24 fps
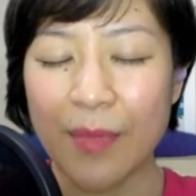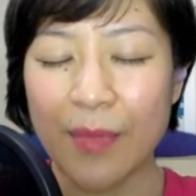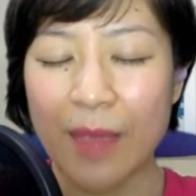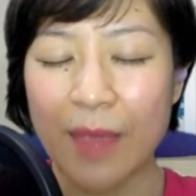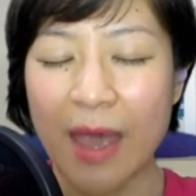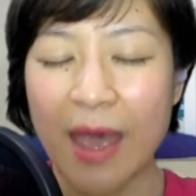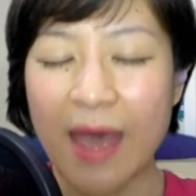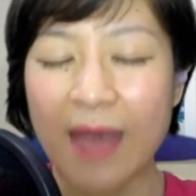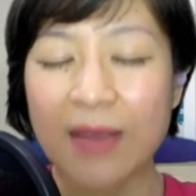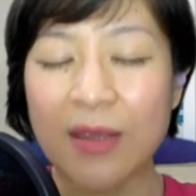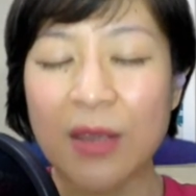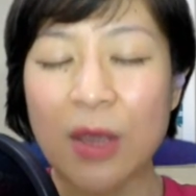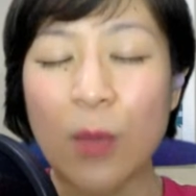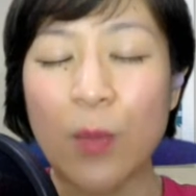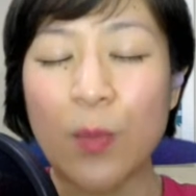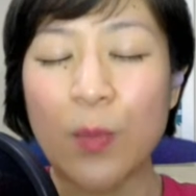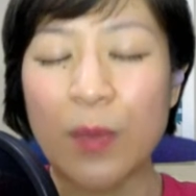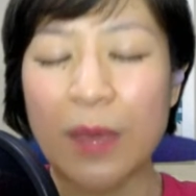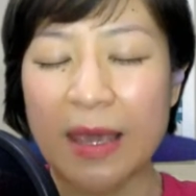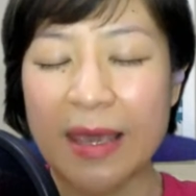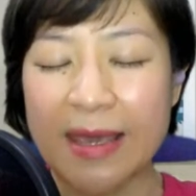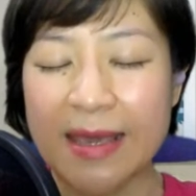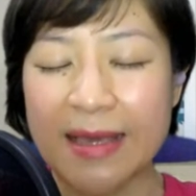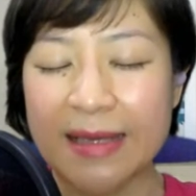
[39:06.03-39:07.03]
and your
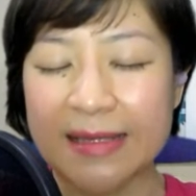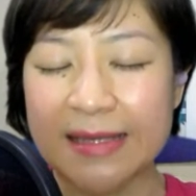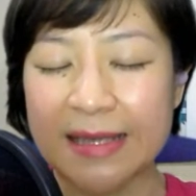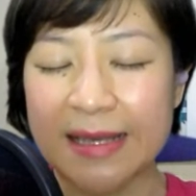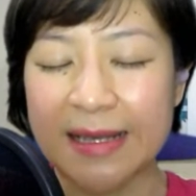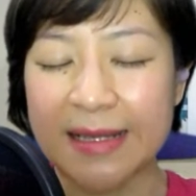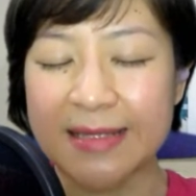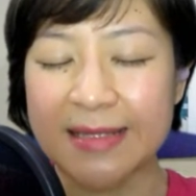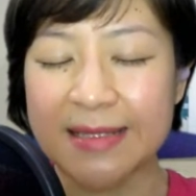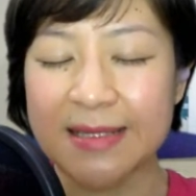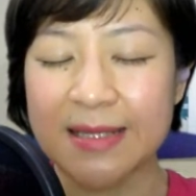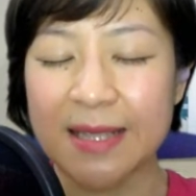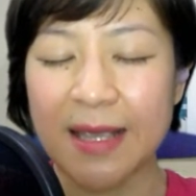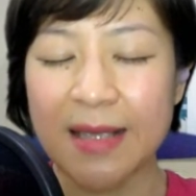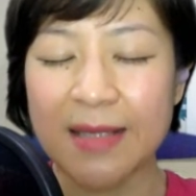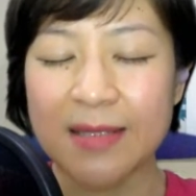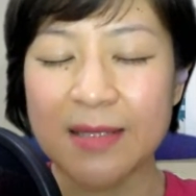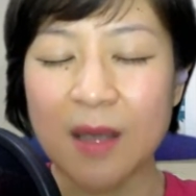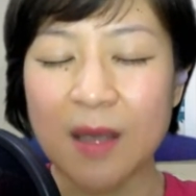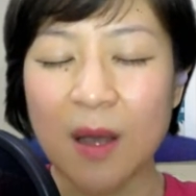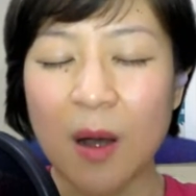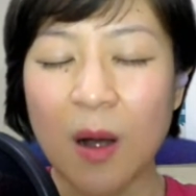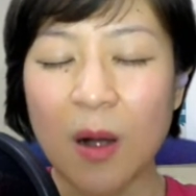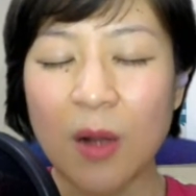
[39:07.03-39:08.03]
beingness
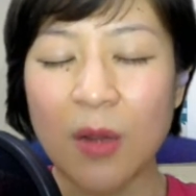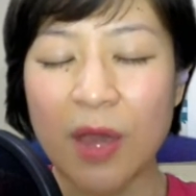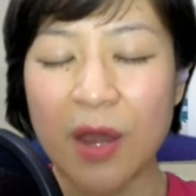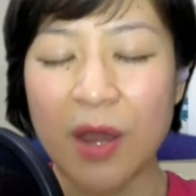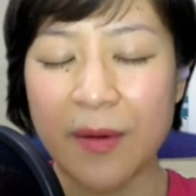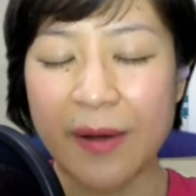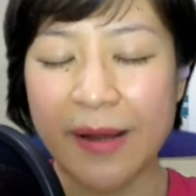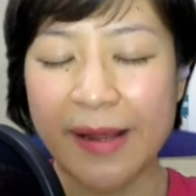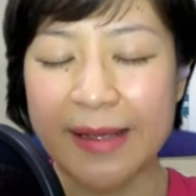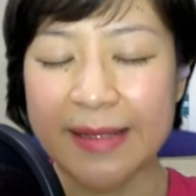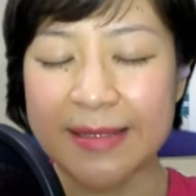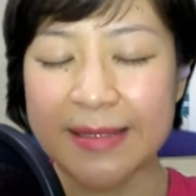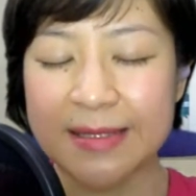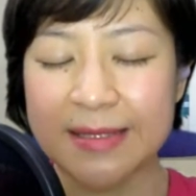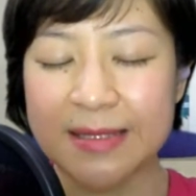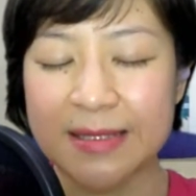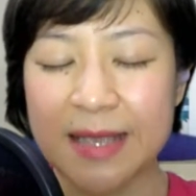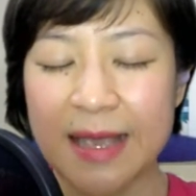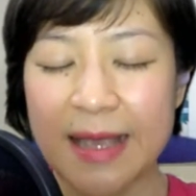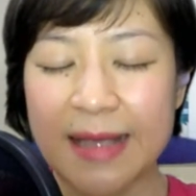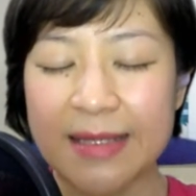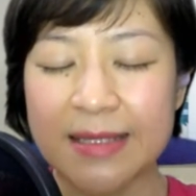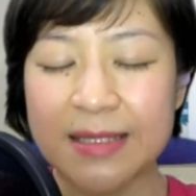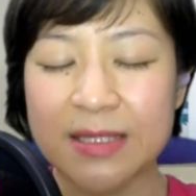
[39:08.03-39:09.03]
is all there is.
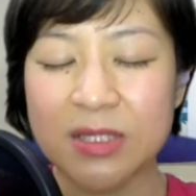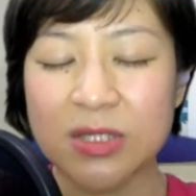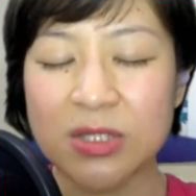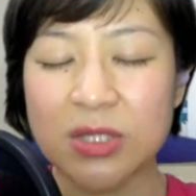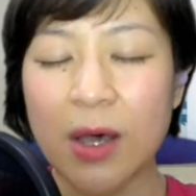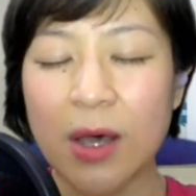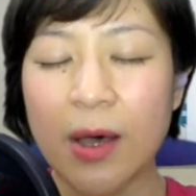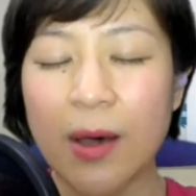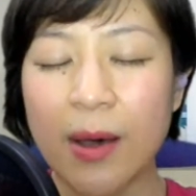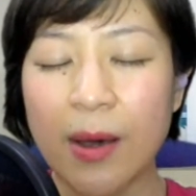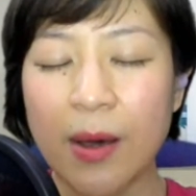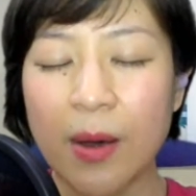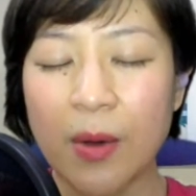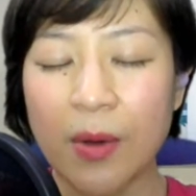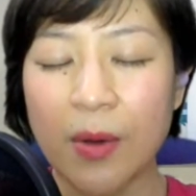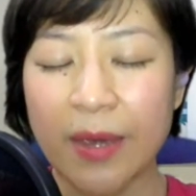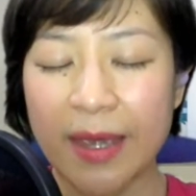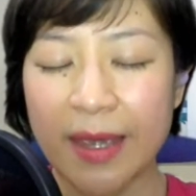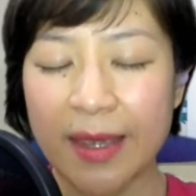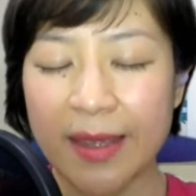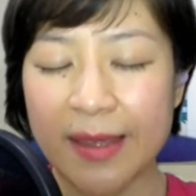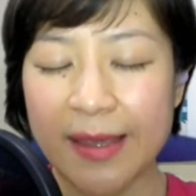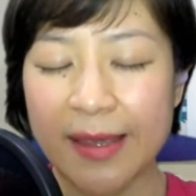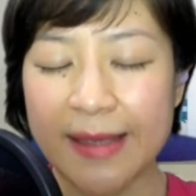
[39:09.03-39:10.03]
And so
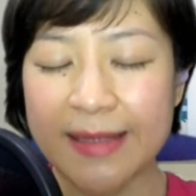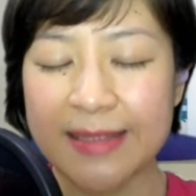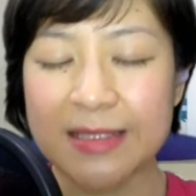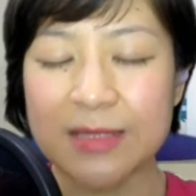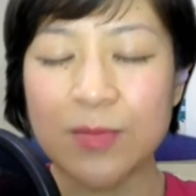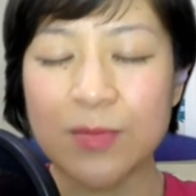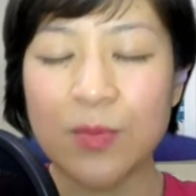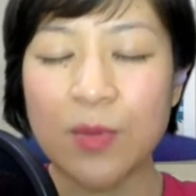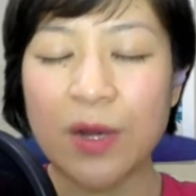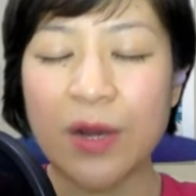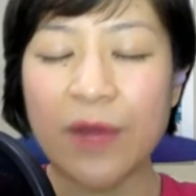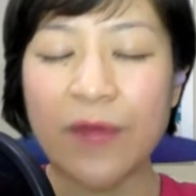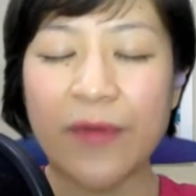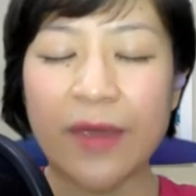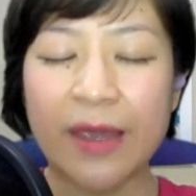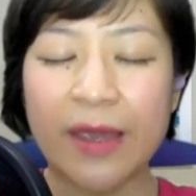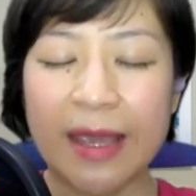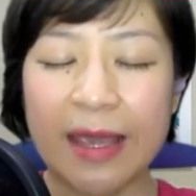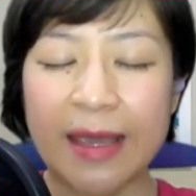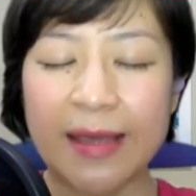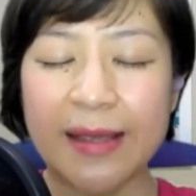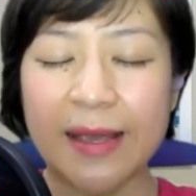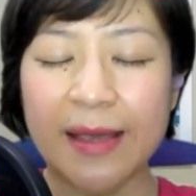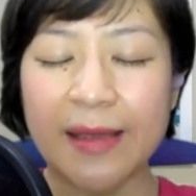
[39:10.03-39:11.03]
it is. Breathing
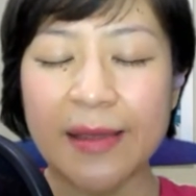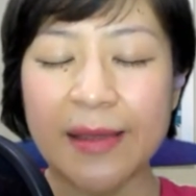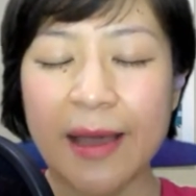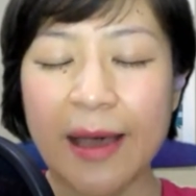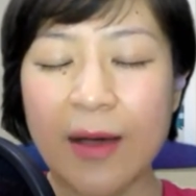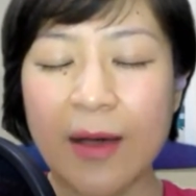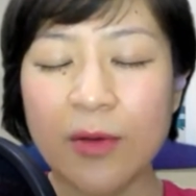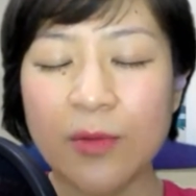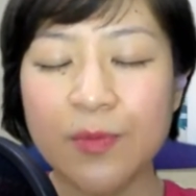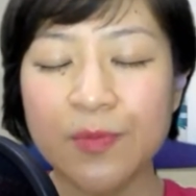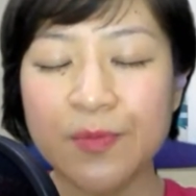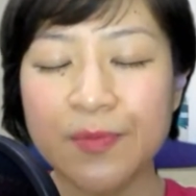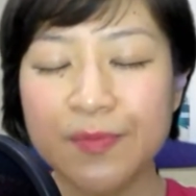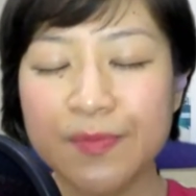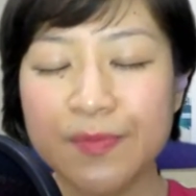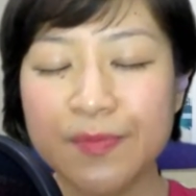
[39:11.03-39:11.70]
in and out.